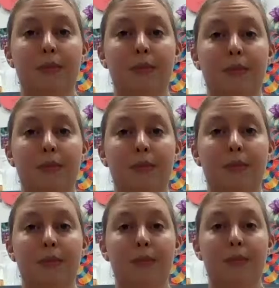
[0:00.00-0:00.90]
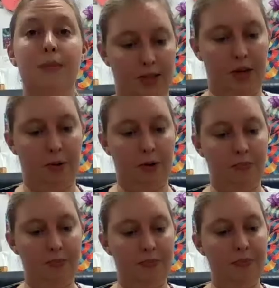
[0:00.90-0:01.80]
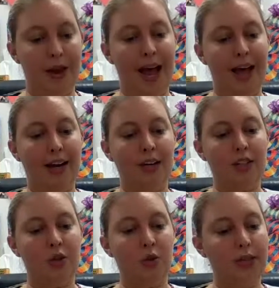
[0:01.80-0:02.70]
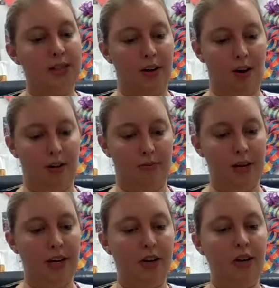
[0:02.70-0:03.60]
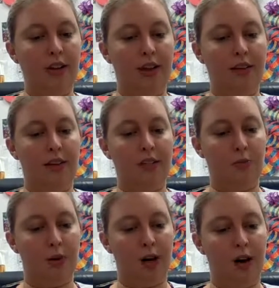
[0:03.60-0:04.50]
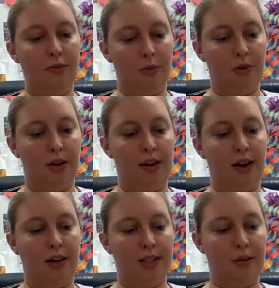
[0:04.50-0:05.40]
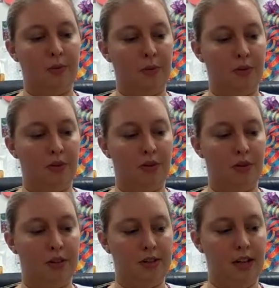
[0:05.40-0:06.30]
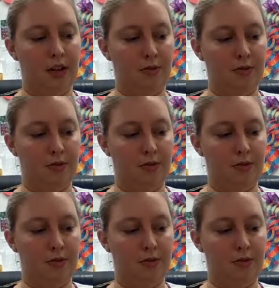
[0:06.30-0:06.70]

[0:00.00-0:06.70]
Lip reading: Very clean housekeeper, but had an exquisite art of making her cleanliness more uncomfortable and unacceptable than dirt itself.